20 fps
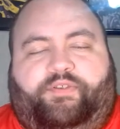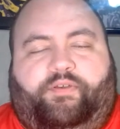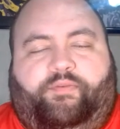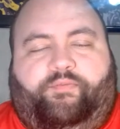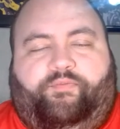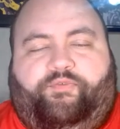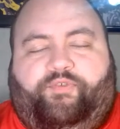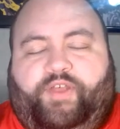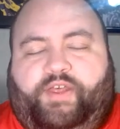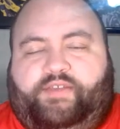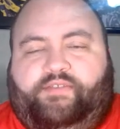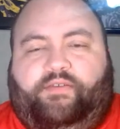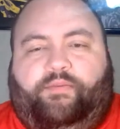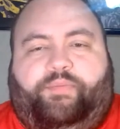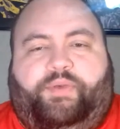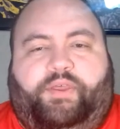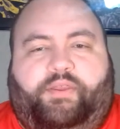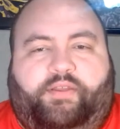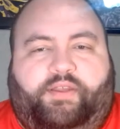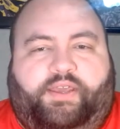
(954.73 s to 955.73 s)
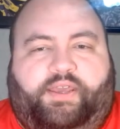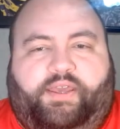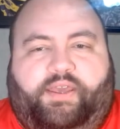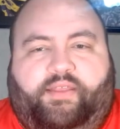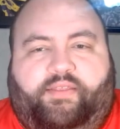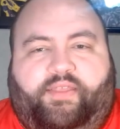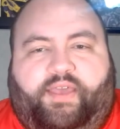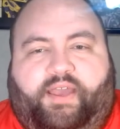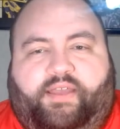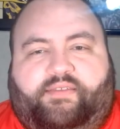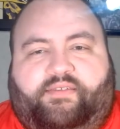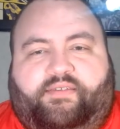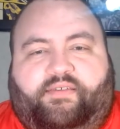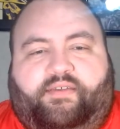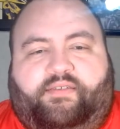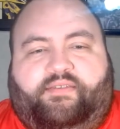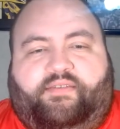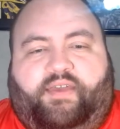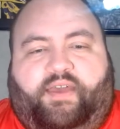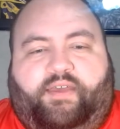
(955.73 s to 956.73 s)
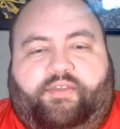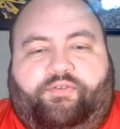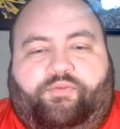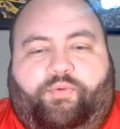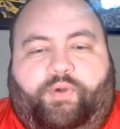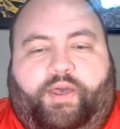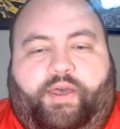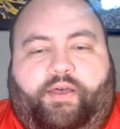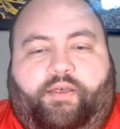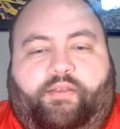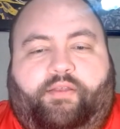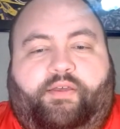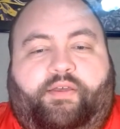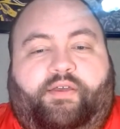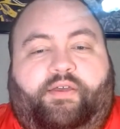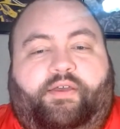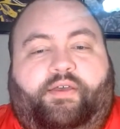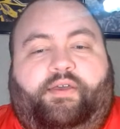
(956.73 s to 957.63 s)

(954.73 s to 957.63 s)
some flexibility in that sense as well.